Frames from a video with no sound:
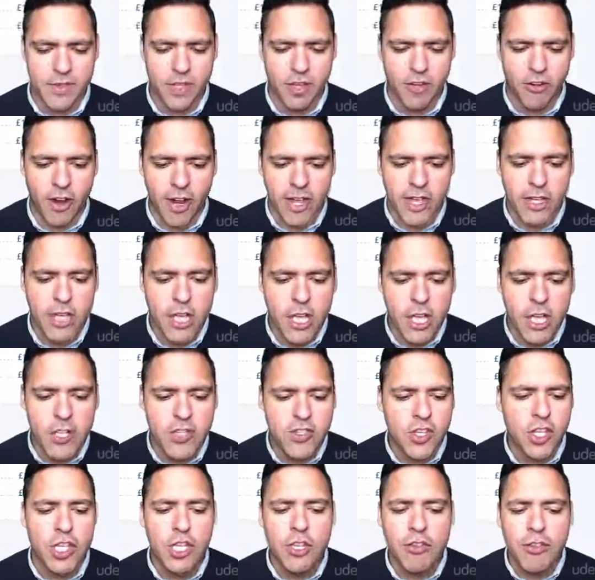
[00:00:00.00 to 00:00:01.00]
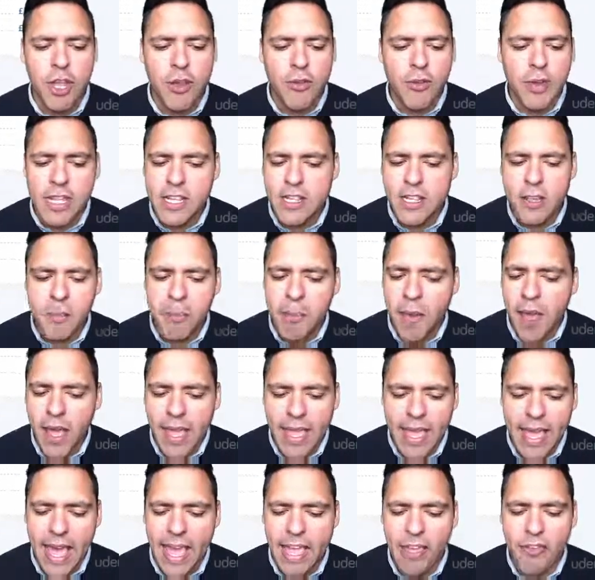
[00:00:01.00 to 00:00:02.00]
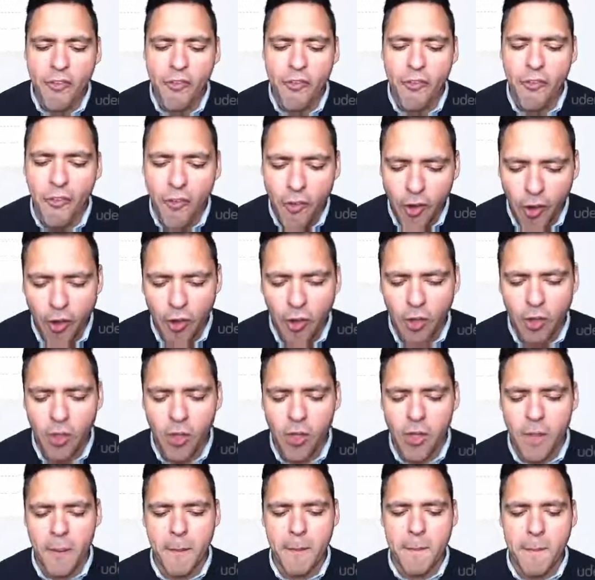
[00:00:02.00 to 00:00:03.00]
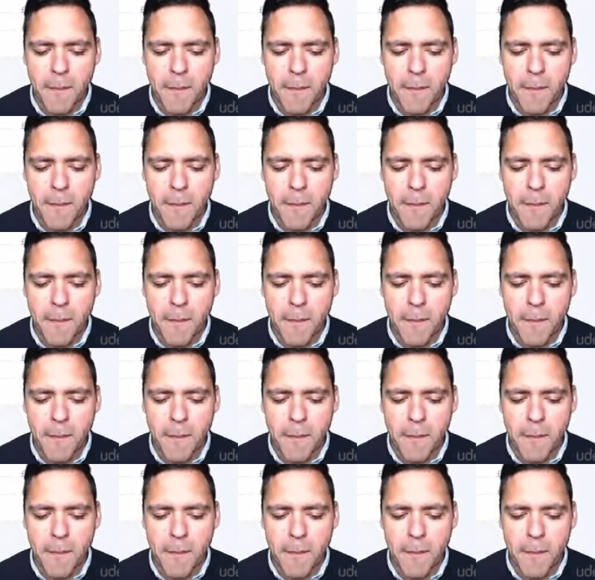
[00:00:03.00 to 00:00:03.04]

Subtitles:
All right, so you don't need to buy a full